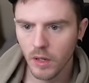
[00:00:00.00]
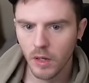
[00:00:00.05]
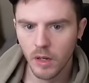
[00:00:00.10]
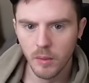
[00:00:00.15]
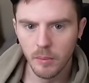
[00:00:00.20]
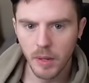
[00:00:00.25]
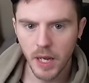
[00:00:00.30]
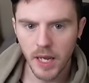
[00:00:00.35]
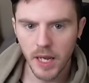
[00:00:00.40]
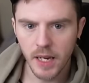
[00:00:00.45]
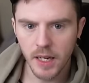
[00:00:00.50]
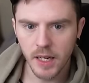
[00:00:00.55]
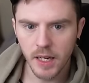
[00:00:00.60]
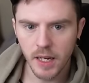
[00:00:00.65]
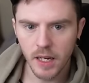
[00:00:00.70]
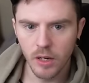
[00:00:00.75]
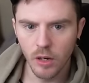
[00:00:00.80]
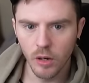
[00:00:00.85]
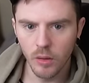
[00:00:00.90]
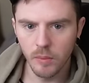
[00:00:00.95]
Picking
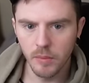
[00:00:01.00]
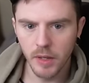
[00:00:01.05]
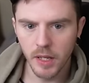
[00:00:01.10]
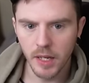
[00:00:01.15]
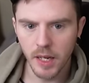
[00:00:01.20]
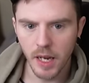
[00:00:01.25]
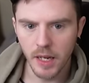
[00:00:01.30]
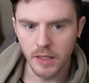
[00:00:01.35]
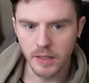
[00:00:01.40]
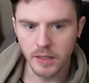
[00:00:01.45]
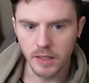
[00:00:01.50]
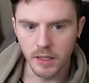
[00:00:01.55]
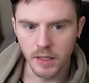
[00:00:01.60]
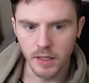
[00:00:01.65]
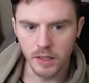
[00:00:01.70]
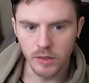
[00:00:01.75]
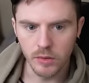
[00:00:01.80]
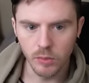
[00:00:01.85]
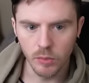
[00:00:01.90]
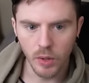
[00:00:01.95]
up the
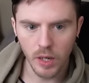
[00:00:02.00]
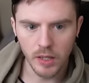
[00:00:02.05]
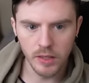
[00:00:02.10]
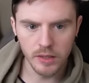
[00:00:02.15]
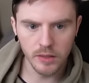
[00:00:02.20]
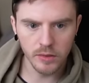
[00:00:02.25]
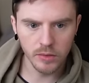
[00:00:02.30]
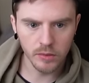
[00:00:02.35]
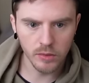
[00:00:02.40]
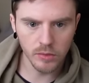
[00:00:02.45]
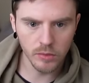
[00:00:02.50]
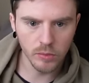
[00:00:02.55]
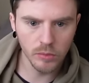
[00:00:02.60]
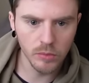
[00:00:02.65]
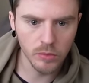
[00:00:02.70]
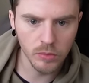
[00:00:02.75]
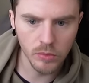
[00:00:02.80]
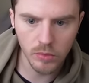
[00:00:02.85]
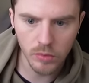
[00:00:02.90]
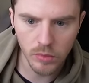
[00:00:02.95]
aces. Why is
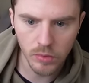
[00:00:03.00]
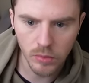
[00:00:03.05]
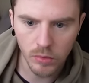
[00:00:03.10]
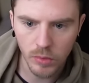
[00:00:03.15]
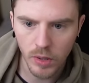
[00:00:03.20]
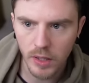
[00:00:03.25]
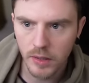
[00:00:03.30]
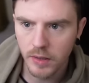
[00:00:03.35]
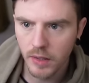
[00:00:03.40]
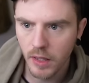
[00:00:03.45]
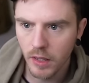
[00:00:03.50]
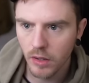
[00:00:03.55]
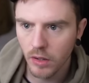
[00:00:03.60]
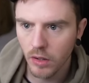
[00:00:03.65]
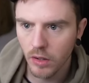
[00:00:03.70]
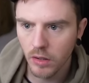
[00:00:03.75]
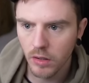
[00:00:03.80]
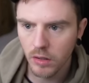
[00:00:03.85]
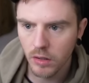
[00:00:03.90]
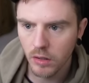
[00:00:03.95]
that
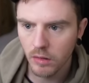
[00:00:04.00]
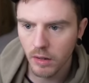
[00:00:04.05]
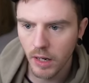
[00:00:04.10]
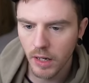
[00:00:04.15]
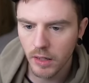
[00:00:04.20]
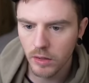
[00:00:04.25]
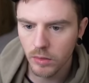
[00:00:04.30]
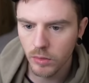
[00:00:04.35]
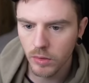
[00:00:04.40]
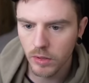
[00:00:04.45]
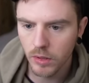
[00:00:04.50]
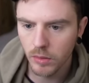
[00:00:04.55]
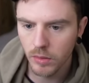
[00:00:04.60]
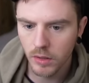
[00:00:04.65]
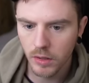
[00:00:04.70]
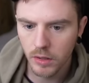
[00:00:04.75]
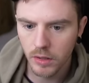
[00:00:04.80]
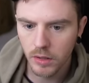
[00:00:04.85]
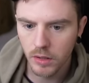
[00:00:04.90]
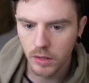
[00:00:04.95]
not correct? What's going
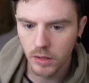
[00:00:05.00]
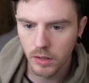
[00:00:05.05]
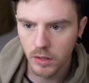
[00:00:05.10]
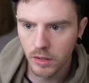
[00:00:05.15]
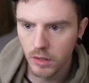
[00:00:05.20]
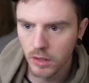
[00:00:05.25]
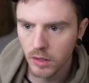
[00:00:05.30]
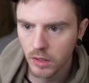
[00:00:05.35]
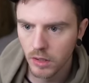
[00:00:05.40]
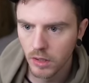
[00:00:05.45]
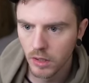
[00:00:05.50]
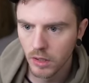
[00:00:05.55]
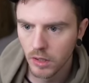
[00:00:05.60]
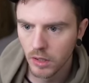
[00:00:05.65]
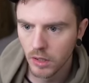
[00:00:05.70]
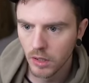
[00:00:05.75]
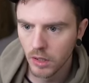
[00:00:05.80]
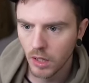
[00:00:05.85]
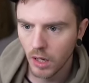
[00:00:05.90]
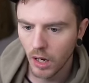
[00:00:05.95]
on here?
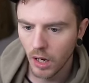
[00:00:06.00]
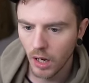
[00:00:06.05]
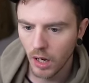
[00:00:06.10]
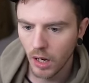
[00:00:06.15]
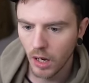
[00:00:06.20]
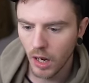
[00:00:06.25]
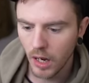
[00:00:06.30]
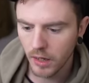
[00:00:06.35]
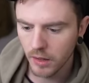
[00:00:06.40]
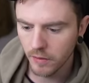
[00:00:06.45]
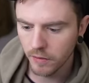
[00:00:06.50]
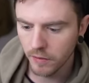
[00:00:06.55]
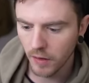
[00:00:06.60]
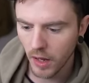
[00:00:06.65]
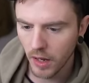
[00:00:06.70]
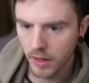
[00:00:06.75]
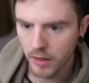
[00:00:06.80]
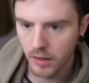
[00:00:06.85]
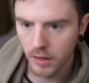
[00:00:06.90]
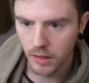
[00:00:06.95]
I could
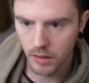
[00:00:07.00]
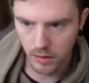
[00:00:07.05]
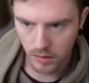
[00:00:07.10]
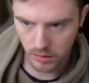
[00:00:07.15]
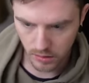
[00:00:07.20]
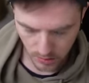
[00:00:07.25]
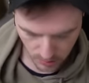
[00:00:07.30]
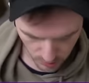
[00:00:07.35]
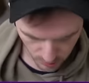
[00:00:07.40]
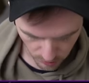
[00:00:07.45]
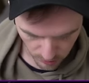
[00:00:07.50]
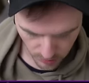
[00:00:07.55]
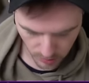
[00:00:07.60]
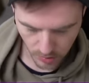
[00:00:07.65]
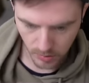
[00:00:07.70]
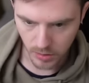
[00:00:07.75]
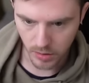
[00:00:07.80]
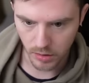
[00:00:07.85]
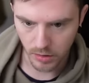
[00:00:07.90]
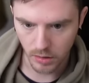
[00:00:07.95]
flat here. No, I'm
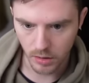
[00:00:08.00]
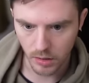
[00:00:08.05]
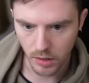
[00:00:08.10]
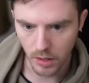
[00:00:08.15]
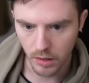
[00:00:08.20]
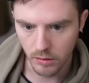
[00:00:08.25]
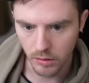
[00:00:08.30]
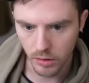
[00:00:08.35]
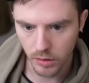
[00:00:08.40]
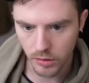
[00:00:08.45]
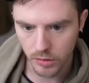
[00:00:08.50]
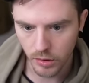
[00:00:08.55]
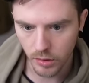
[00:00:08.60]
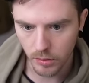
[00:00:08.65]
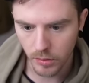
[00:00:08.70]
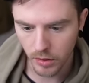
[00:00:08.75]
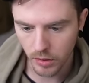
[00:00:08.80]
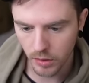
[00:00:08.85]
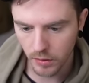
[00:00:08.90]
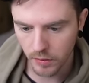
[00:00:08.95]
on a high roll, so I'm
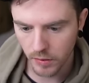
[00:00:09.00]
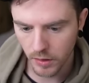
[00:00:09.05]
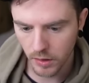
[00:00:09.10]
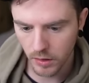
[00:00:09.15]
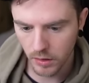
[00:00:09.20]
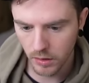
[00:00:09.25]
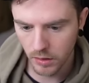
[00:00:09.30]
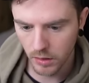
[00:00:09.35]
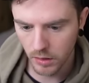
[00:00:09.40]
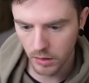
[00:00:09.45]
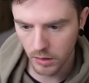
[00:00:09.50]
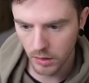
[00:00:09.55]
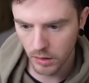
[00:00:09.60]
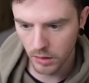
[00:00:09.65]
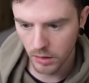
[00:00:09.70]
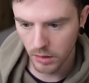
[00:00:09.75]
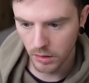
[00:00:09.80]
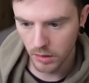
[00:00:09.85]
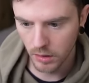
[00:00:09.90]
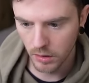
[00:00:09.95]
not going to flat.
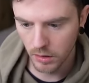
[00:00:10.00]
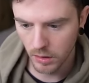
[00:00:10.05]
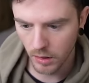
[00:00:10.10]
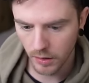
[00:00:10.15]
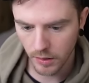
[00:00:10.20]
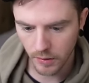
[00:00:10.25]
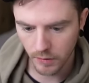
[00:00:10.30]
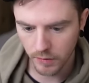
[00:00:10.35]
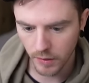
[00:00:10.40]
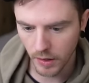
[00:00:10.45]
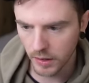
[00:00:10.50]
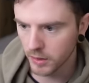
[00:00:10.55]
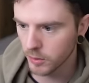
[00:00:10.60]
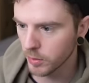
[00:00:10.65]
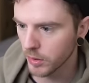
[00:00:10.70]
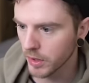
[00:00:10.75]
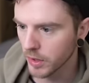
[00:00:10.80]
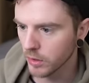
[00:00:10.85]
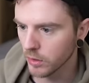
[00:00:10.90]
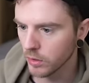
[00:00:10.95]
I think flatting's
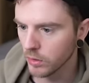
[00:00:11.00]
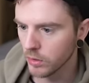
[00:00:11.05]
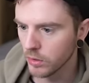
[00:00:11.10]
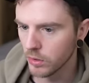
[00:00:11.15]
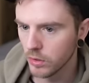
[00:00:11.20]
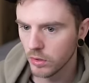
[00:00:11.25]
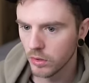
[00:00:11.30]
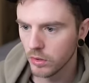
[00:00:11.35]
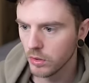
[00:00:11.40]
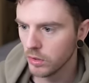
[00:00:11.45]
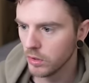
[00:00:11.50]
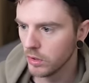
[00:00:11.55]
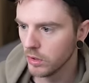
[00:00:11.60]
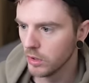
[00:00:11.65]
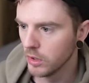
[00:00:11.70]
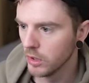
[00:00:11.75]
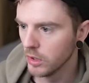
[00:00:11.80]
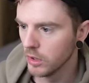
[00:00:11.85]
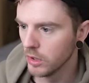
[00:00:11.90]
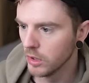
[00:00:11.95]
pretty cool.
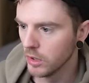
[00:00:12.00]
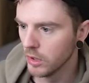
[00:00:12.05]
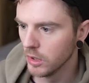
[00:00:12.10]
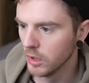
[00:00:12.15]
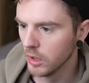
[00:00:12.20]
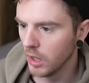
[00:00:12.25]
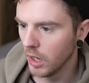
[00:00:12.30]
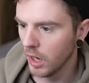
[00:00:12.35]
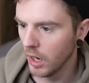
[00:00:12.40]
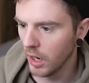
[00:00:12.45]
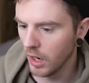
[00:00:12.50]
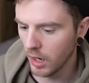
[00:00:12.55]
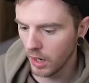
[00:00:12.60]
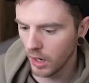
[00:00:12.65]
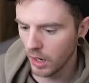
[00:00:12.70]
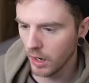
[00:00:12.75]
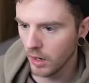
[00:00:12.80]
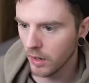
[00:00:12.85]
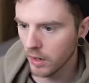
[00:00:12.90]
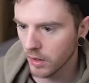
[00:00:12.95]

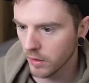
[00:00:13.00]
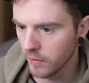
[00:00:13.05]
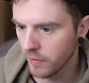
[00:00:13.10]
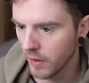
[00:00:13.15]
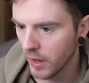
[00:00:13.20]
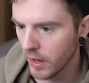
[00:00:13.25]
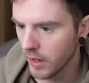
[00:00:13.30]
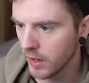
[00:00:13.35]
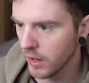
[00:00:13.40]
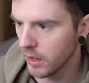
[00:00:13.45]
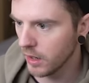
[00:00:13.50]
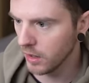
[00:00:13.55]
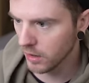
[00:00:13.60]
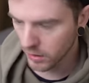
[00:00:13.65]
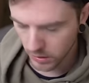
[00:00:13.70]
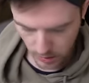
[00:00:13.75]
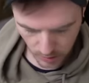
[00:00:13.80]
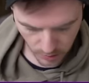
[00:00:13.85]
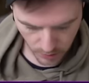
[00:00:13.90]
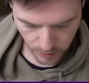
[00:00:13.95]
Not going to flat here.
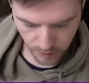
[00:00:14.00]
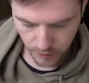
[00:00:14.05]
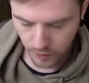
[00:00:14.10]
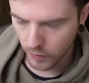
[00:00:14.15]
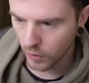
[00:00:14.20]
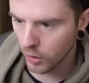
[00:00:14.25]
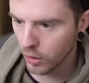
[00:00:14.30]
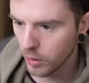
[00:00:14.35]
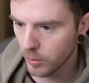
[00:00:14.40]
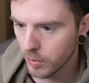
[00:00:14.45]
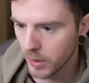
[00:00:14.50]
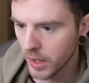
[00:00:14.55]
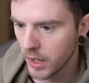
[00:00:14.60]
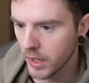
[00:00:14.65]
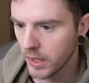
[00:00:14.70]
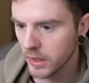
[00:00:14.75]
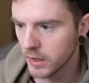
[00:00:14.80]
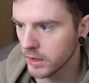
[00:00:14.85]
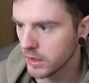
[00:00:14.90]
Going to 4-bet.